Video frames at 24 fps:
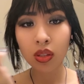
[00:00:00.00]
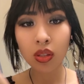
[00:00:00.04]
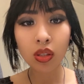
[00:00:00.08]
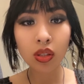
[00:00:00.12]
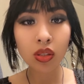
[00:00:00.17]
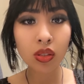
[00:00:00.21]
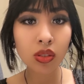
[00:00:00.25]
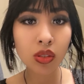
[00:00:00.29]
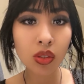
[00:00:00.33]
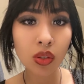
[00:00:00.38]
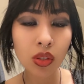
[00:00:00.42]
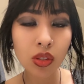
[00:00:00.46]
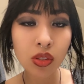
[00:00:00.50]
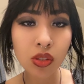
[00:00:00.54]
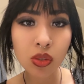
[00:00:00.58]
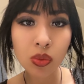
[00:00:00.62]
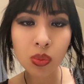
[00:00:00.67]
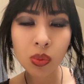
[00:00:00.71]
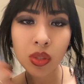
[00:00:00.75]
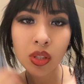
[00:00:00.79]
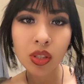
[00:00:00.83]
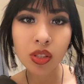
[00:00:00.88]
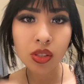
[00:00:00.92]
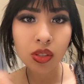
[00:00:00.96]
So this is
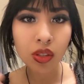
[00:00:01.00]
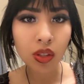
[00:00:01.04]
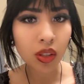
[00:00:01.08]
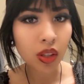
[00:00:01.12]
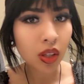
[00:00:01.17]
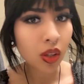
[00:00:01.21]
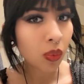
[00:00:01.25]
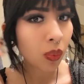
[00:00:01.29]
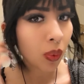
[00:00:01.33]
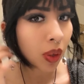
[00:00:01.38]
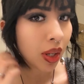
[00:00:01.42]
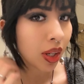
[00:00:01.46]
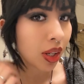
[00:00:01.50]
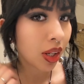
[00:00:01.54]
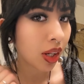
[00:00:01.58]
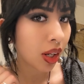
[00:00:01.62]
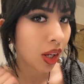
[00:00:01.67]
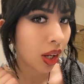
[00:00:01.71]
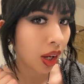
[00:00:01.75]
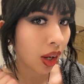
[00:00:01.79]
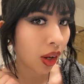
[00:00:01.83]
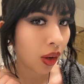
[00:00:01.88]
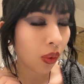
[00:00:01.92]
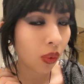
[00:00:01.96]
what it's looking right
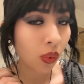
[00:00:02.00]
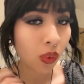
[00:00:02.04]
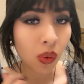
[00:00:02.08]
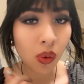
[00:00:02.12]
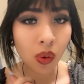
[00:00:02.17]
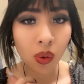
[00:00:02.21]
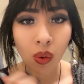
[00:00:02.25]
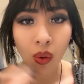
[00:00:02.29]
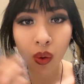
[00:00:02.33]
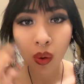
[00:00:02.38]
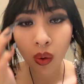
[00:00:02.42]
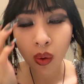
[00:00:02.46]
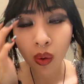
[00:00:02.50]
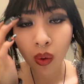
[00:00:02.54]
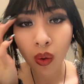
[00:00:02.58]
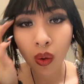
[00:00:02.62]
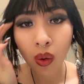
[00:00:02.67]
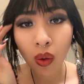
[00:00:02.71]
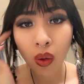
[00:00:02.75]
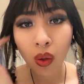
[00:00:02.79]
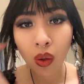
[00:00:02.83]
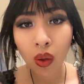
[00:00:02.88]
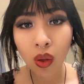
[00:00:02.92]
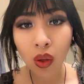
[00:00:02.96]
now.
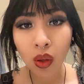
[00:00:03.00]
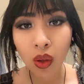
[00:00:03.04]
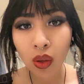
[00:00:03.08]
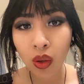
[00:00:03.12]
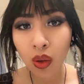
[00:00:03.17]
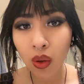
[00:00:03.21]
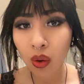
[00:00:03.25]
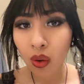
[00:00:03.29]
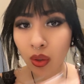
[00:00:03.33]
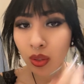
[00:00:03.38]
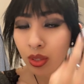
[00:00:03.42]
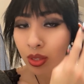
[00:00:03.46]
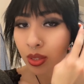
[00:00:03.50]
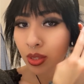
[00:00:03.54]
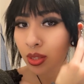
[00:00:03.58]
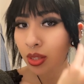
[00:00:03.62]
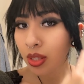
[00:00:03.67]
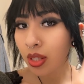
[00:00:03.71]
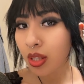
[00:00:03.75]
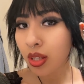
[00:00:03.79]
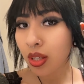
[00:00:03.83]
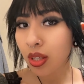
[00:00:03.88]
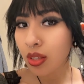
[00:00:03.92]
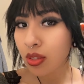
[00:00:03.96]

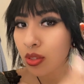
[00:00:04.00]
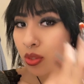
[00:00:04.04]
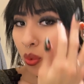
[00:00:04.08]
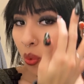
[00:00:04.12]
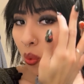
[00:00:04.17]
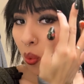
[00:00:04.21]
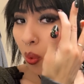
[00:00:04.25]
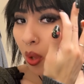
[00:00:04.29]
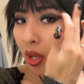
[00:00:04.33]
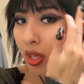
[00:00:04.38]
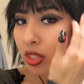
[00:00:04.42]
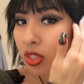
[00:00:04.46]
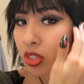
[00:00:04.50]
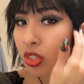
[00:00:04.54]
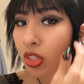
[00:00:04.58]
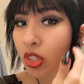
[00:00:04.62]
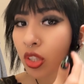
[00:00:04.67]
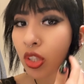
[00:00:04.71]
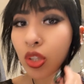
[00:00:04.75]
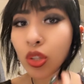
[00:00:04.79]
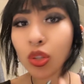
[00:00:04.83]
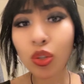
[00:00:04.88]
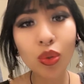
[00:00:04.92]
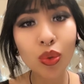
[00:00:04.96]
Honestly, it's quite
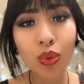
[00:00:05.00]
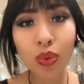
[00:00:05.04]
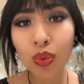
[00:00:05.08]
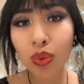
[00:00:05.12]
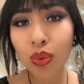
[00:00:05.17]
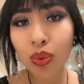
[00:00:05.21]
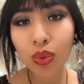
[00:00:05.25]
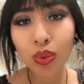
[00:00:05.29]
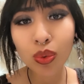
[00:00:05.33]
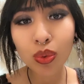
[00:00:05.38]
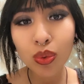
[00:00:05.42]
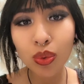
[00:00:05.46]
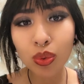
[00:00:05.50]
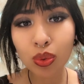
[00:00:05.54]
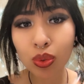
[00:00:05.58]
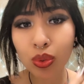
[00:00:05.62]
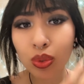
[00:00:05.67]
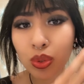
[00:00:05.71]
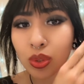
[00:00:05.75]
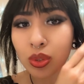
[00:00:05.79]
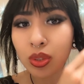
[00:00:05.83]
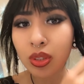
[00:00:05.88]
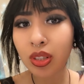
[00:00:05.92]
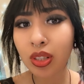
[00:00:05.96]

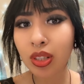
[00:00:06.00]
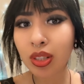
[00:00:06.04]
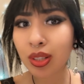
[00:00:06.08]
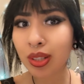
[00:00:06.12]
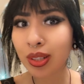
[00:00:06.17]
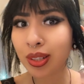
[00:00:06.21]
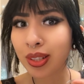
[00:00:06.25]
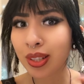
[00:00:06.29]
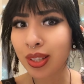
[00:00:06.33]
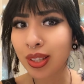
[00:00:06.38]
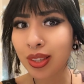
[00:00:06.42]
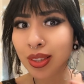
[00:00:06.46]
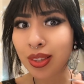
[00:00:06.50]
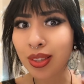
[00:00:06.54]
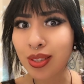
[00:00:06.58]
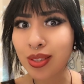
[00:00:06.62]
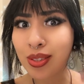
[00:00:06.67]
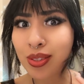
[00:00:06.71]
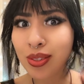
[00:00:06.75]
cute. I hate this